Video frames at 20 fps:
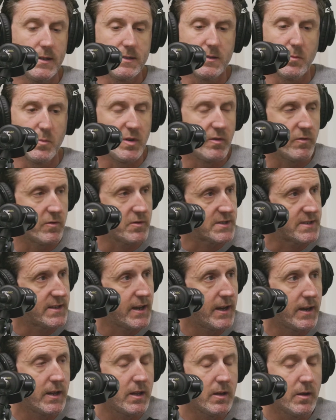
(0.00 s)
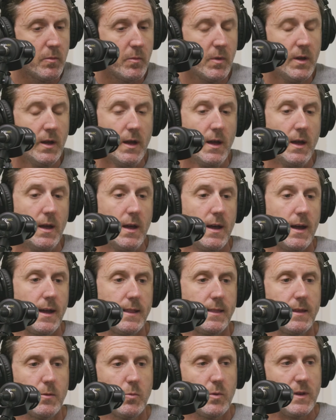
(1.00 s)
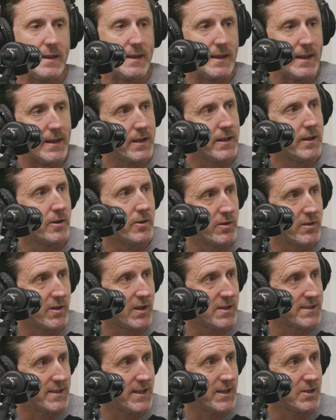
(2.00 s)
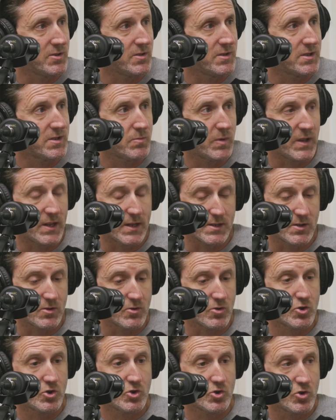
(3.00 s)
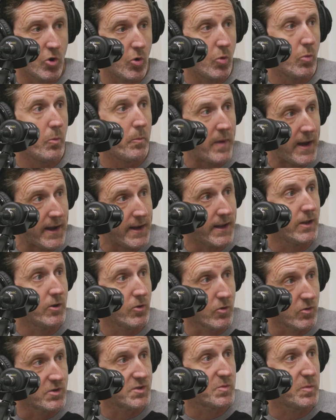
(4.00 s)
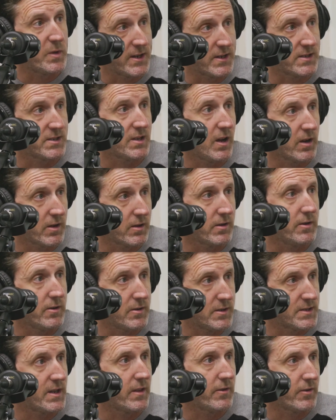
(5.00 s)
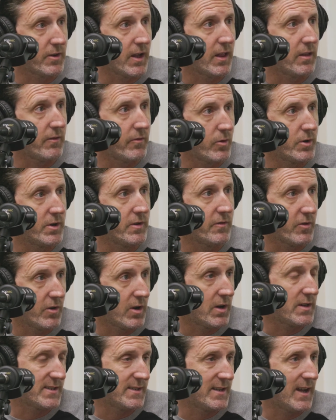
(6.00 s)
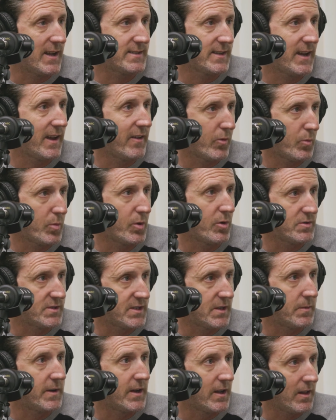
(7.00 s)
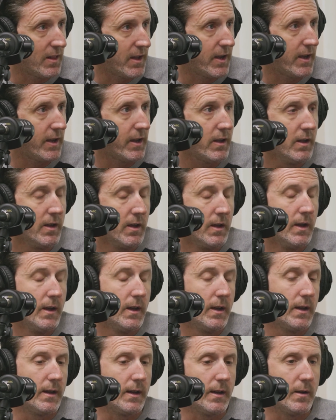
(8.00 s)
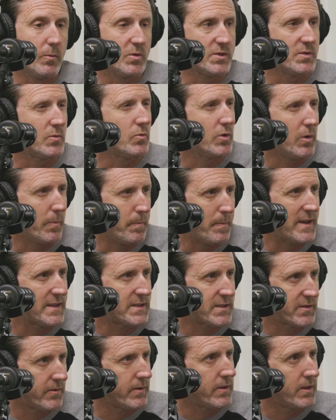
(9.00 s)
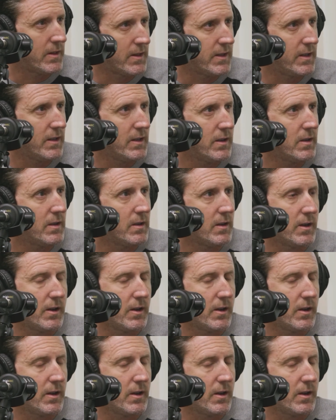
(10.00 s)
It's a beautiful stadium. I think we need it here in Los Angeles because there's so many girls playing soccer here in Southern California. For us not to have a pro team in LA was a real miss for the league.